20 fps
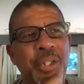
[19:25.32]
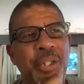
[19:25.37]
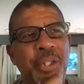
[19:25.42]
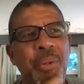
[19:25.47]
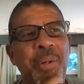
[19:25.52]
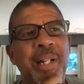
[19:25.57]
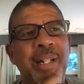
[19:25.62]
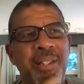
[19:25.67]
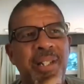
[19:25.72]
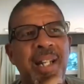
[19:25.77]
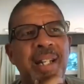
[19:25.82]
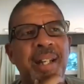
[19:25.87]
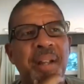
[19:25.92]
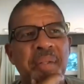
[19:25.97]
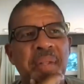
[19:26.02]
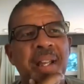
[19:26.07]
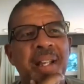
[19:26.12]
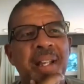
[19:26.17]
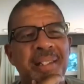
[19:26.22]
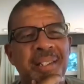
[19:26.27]
To an extent, I
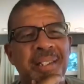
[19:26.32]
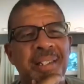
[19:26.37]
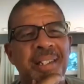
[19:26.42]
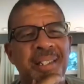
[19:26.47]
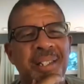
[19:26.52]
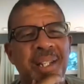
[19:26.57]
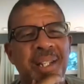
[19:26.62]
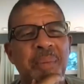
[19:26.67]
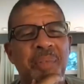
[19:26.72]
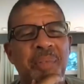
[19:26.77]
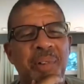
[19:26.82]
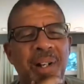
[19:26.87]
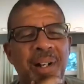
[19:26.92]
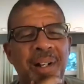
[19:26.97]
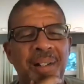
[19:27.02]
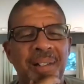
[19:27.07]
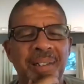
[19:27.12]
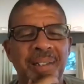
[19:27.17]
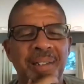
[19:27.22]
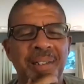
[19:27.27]
think it's the same for
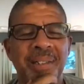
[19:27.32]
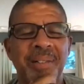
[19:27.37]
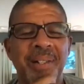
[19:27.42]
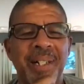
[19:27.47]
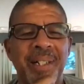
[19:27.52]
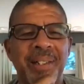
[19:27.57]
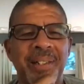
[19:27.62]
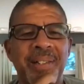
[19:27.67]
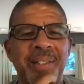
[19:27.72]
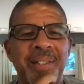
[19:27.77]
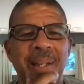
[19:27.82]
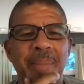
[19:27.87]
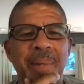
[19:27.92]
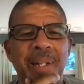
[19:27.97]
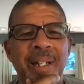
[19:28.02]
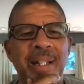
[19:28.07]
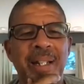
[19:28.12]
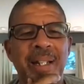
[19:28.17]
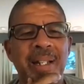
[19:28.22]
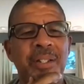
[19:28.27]
all directors. I
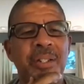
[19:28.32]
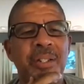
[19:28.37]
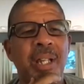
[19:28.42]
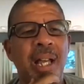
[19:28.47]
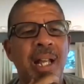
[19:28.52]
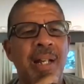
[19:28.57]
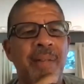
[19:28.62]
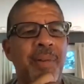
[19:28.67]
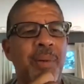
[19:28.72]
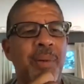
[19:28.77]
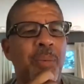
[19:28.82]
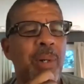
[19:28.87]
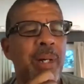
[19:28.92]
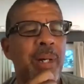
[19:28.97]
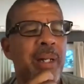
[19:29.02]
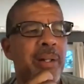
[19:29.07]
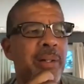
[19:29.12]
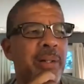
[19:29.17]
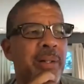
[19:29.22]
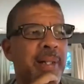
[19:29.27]
mean, it is kind of a
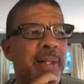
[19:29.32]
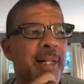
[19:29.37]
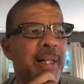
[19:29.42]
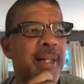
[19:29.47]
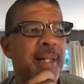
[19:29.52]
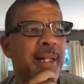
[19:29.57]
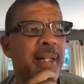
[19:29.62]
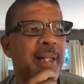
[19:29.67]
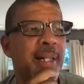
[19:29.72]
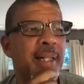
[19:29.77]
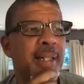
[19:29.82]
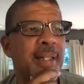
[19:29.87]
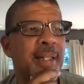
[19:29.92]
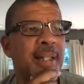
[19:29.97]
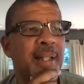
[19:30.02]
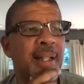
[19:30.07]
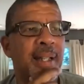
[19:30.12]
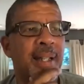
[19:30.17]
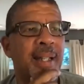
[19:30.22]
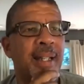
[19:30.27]
weird
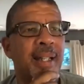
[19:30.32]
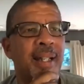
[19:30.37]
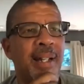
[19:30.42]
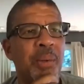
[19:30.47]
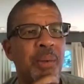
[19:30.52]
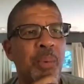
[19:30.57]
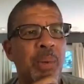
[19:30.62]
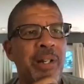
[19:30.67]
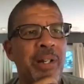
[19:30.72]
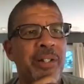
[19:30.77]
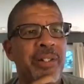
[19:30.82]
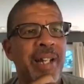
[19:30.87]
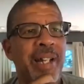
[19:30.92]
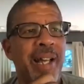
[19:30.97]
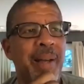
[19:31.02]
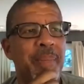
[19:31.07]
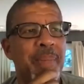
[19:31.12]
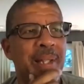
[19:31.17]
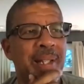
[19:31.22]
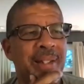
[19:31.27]

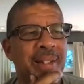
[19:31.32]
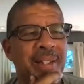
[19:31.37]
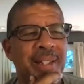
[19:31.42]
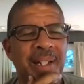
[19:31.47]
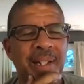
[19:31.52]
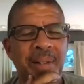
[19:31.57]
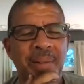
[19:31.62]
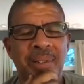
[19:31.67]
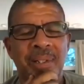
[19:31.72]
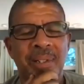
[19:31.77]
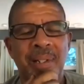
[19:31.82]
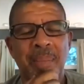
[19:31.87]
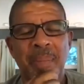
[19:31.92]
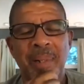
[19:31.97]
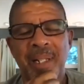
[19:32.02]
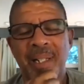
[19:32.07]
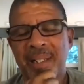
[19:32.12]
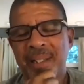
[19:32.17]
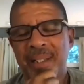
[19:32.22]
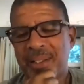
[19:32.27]
job that
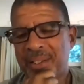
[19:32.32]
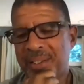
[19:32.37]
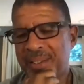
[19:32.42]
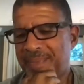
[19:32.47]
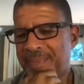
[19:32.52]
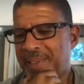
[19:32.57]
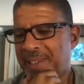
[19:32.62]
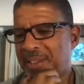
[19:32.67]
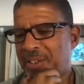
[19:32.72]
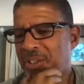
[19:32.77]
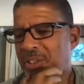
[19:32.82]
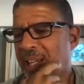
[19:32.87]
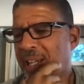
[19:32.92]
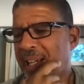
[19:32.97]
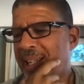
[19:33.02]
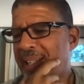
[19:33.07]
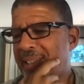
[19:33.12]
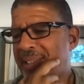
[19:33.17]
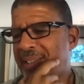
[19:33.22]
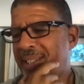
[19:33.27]
somebody just
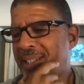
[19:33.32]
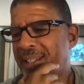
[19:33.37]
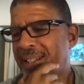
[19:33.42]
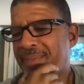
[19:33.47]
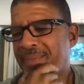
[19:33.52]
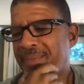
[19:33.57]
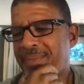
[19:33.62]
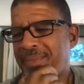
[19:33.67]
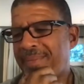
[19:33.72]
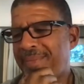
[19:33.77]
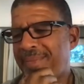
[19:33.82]
decides that